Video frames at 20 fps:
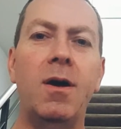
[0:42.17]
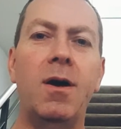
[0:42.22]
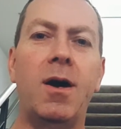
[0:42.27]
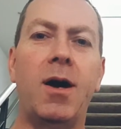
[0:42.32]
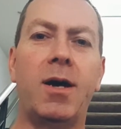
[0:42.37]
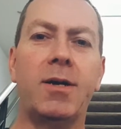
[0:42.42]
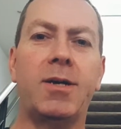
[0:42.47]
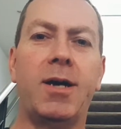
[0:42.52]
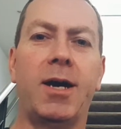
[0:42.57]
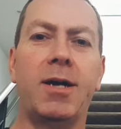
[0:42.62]

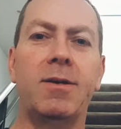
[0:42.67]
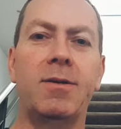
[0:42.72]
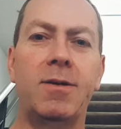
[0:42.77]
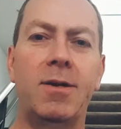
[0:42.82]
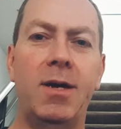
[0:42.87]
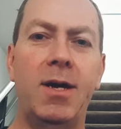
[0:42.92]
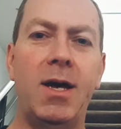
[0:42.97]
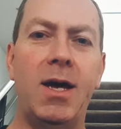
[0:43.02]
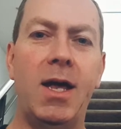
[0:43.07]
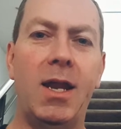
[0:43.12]
Okay,
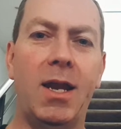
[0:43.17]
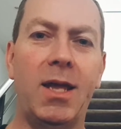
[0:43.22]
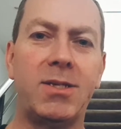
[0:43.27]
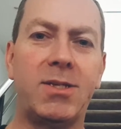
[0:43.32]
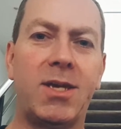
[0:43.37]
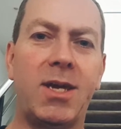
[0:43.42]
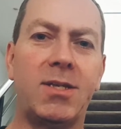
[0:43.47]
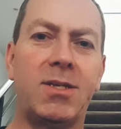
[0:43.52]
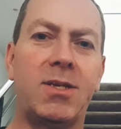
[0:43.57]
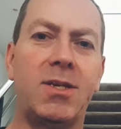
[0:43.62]
let's
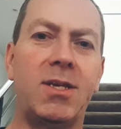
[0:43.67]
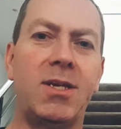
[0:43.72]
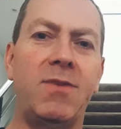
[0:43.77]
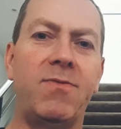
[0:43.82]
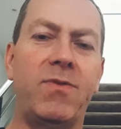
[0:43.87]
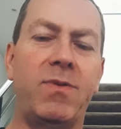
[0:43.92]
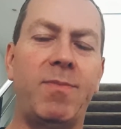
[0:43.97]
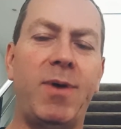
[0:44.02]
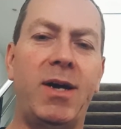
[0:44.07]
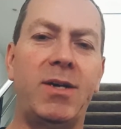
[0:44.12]
get to the
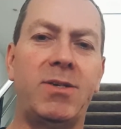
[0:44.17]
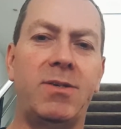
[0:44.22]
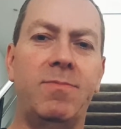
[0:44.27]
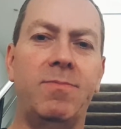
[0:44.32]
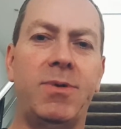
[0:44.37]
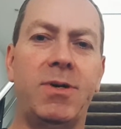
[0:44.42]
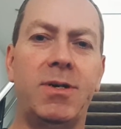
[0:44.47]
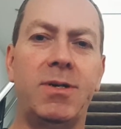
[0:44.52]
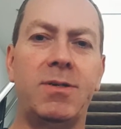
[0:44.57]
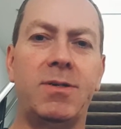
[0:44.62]
information
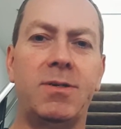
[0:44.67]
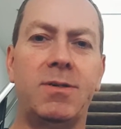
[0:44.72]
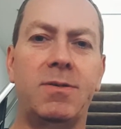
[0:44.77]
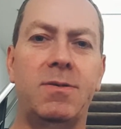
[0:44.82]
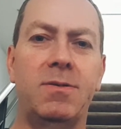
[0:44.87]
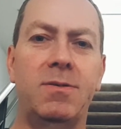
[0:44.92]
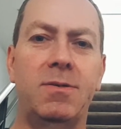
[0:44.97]
piece.